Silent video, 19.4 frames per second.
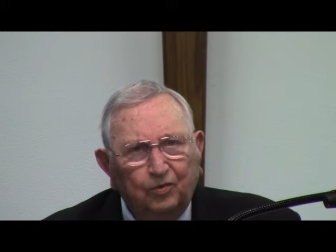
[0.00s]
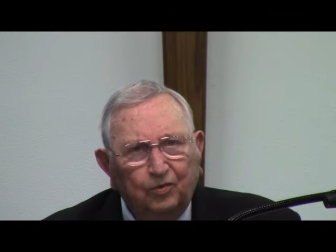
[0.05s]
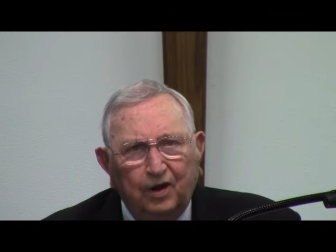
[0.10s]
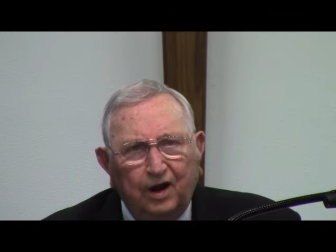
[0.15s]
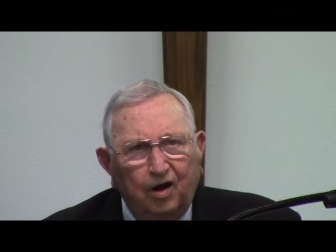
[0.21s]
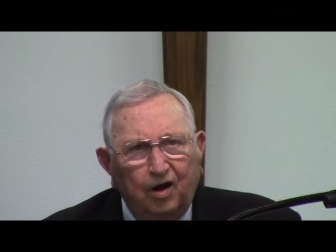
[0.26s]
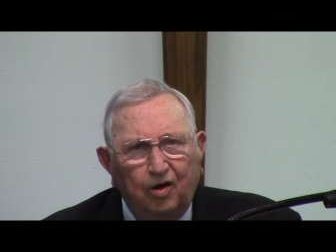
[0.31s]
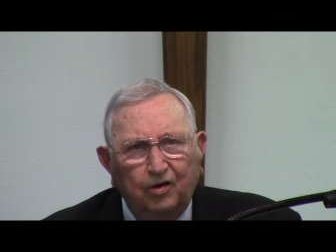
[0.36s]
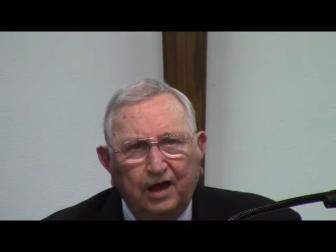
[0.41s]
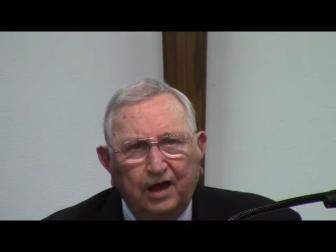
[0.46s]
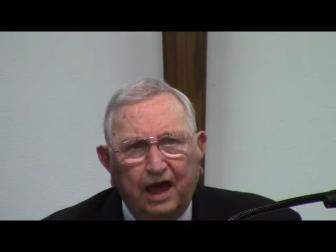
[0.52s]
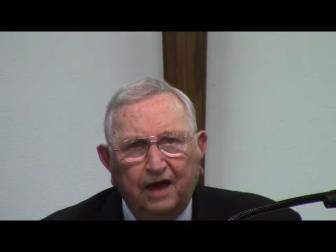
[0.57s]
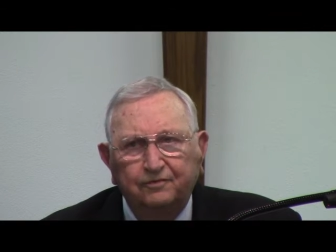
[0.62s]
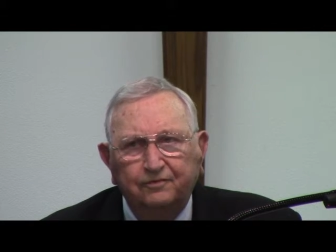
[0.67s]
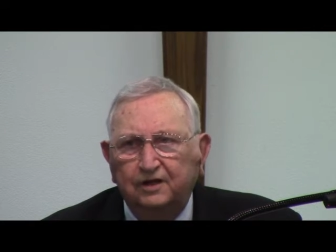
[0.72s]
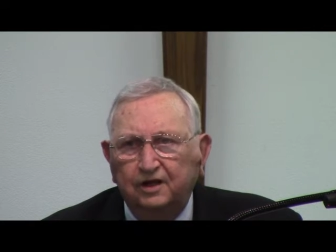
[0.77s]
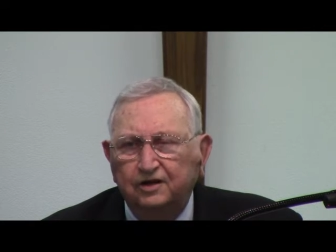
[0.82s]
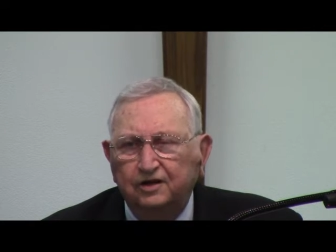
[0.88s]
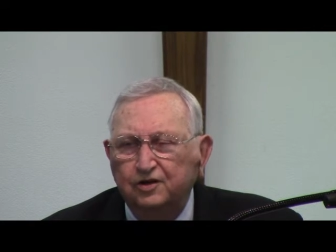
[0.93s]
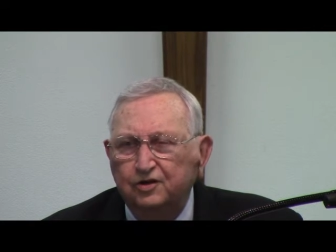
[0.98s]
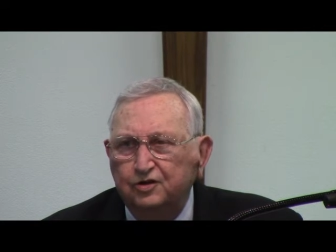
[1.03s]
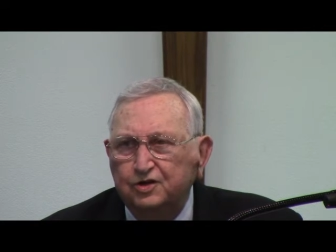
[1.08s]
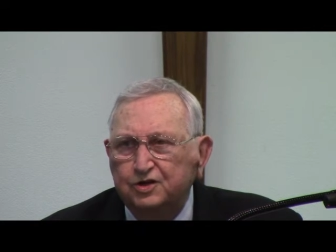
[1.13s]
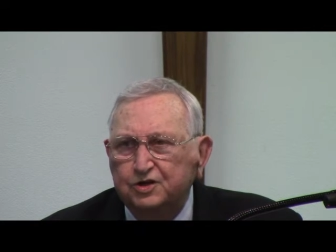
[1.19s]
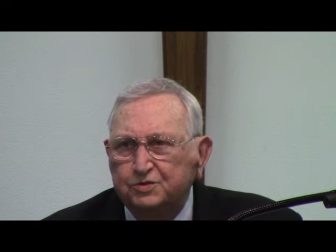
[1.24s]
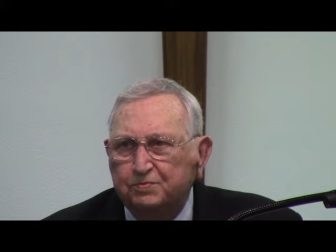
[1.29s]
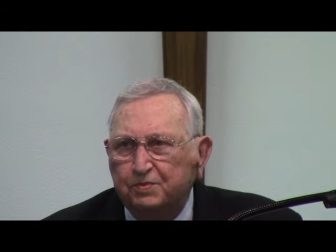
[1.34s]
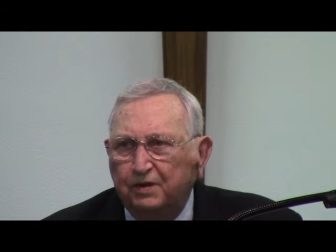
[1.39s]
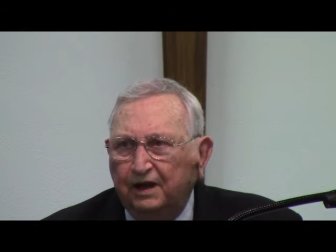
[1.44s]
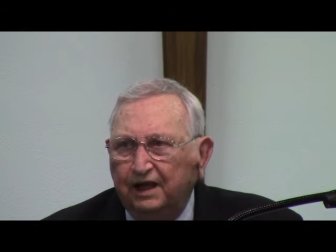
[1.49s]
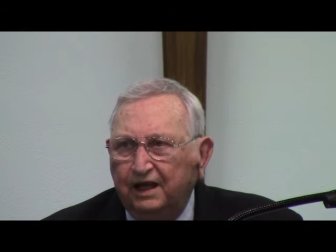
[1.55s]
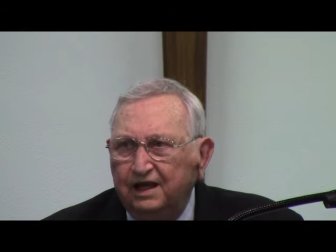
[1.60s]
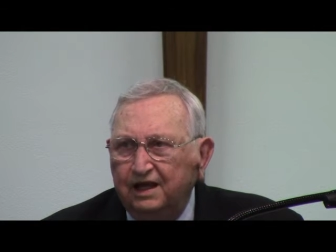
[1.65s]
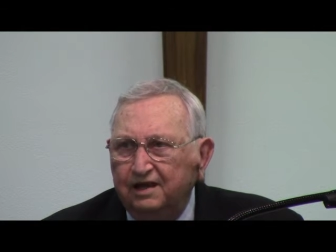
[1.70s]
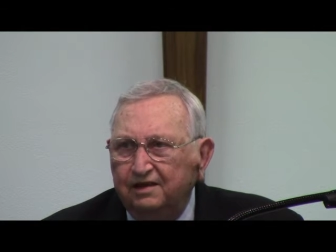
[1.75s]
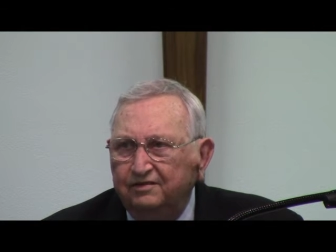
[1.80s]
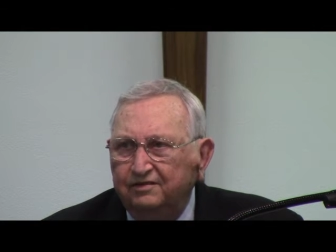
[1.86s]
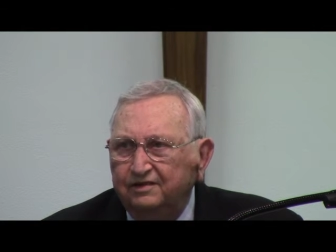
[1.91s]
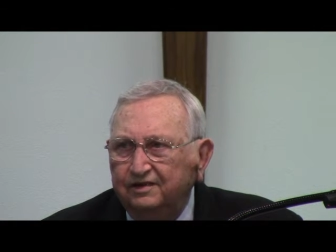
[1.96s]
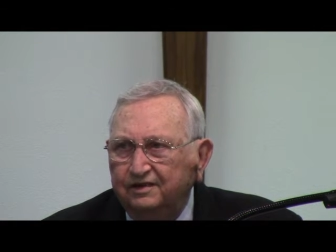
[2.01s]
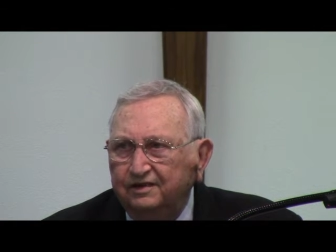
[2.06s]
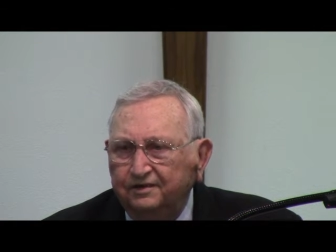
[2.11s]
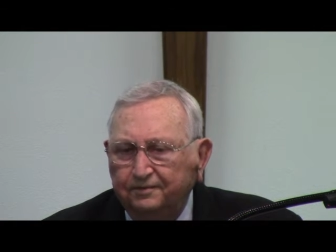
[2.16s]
Well, all you have to do is believe.